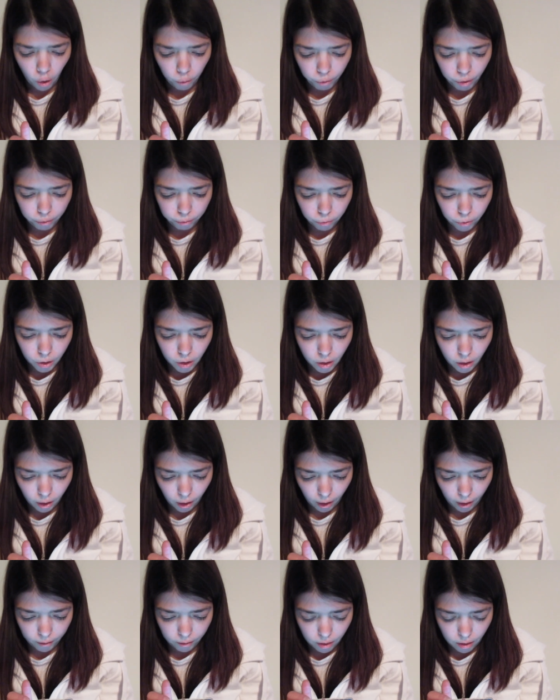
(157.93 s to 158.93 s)
When William
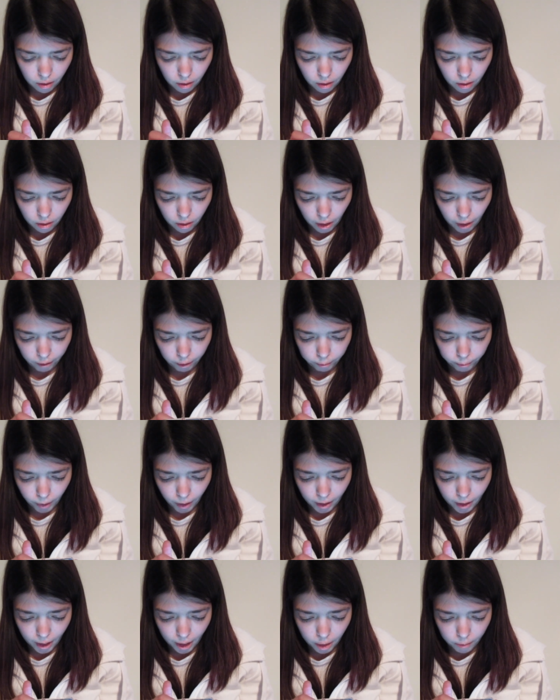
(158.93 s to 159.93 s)
gives is discovered by
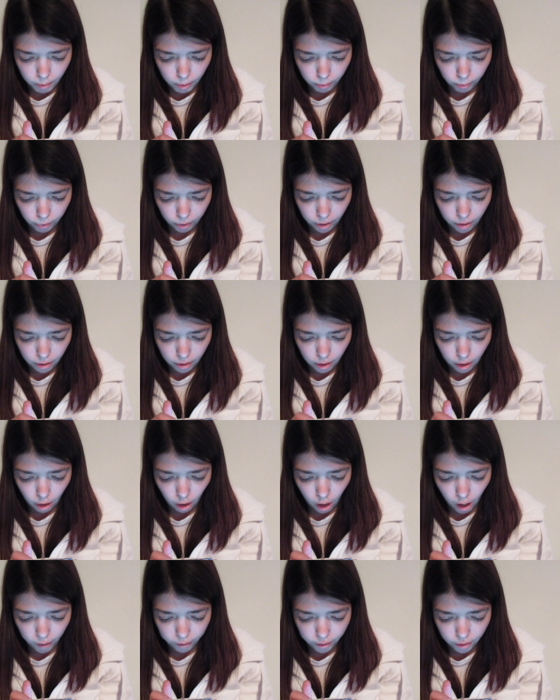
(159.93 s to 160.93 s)
an enemy prince, he
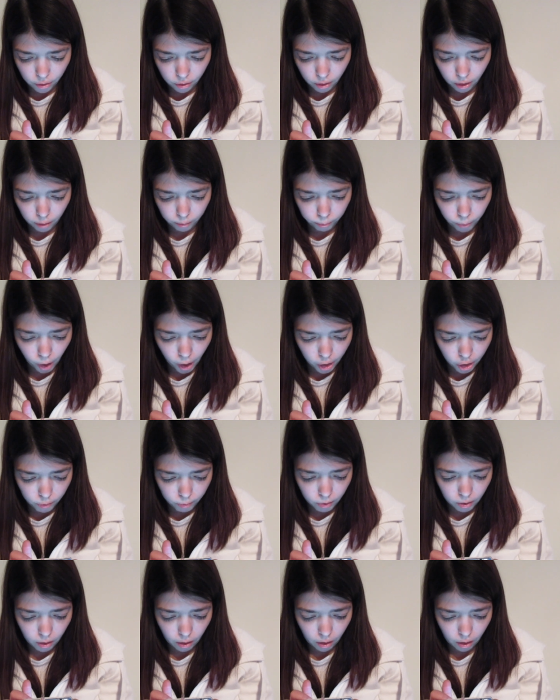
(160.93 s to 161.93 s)
offers her an
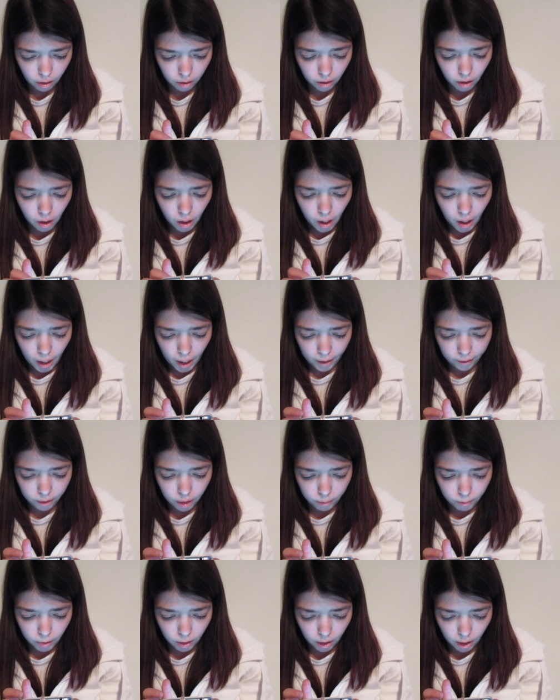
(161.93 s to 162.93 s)
impossible deal if
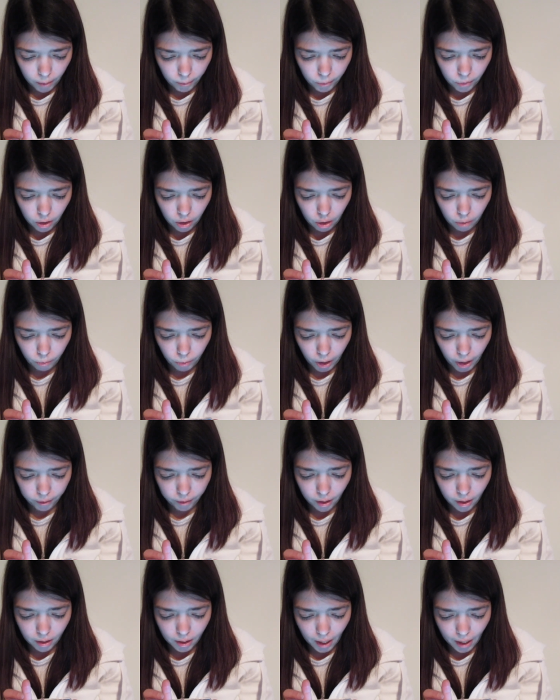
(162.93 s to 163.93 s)
she becomes his
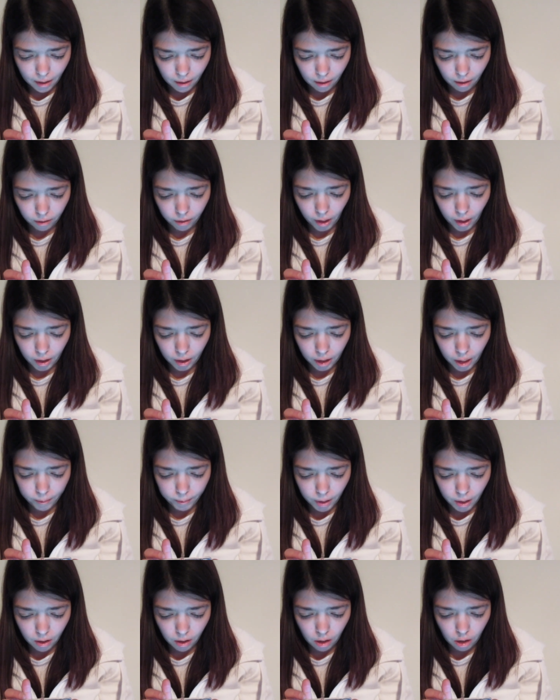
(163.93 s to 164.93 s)
private assassin and
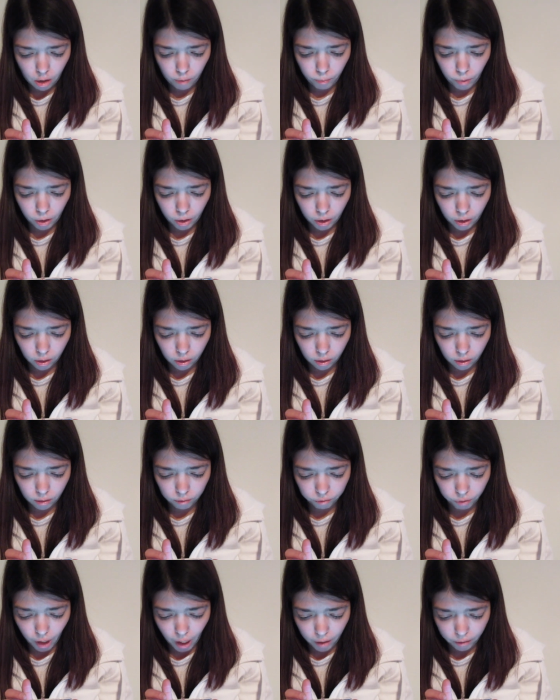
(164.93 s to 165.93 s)
eliminates his political
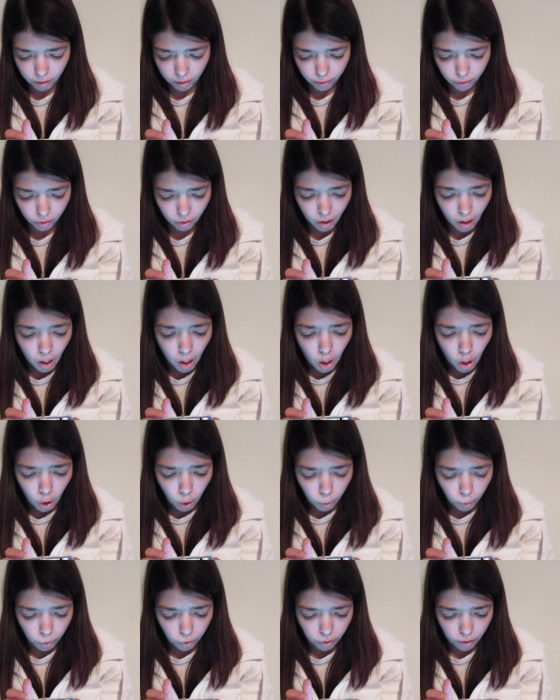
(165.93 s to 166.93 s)
rivals,
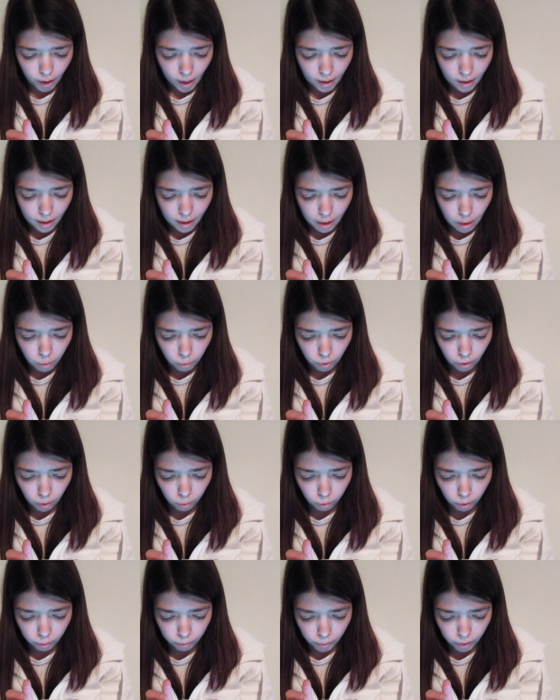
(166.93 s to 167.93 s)
whose says he will
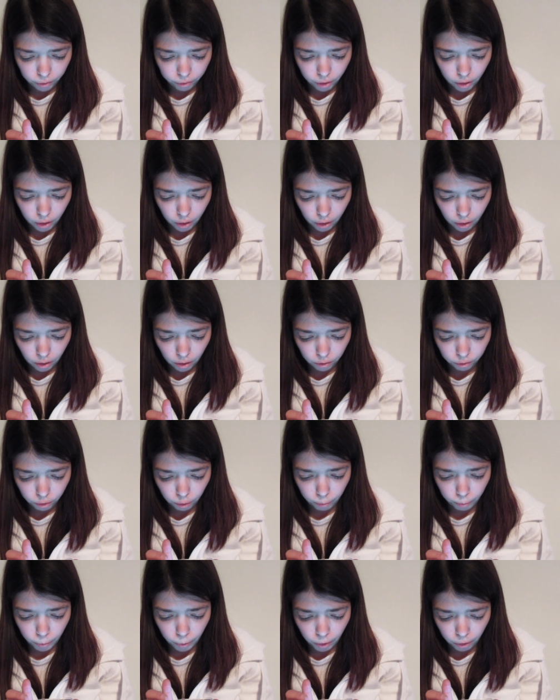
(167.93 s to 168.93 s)
would be for the good for
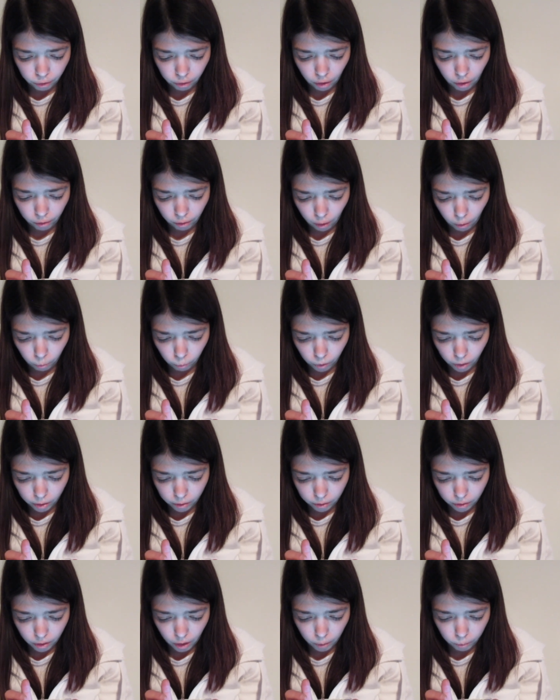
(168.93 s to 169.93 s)
both of the
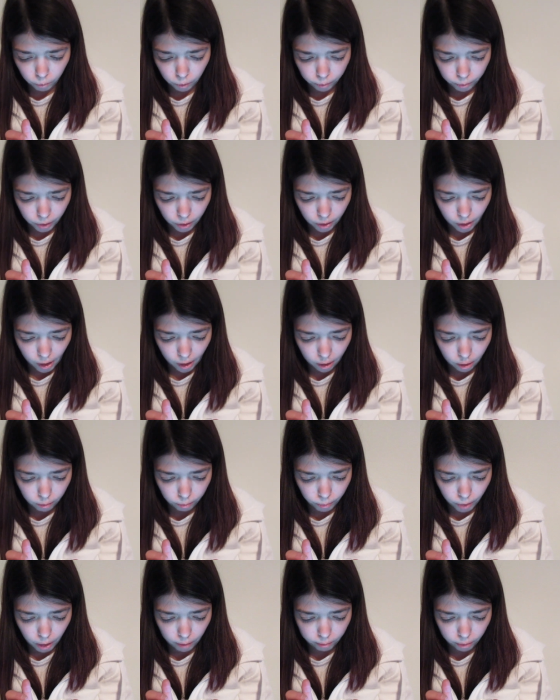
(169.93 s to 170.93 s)
worlds and would protect her
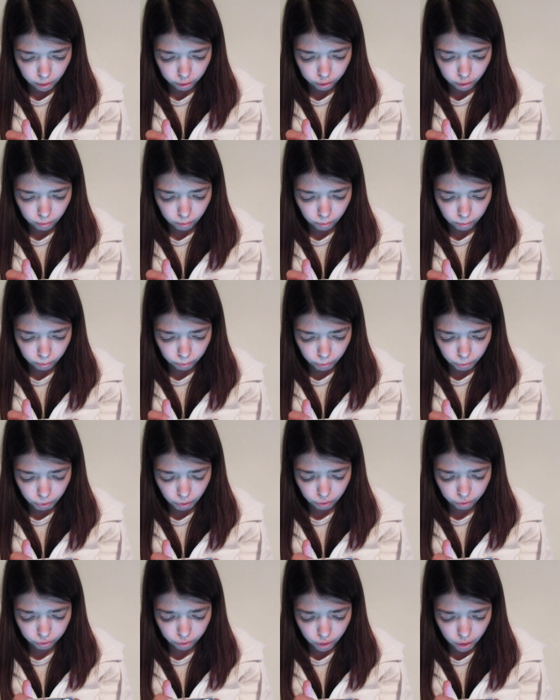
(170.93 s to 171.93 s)
people from
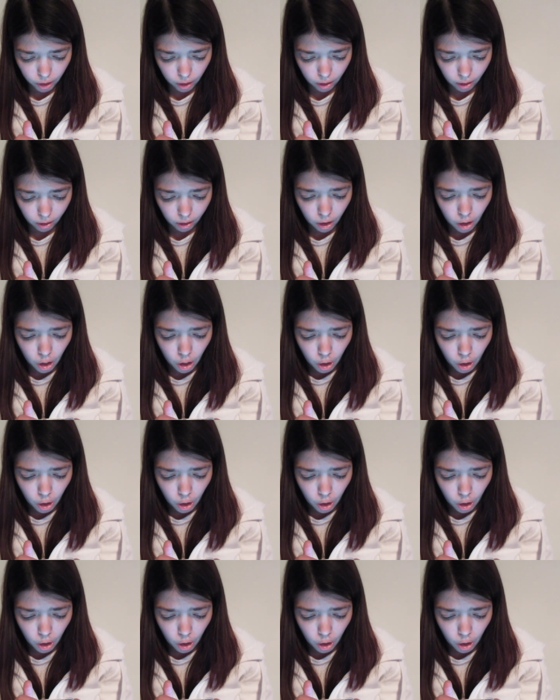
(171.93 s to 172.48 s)
further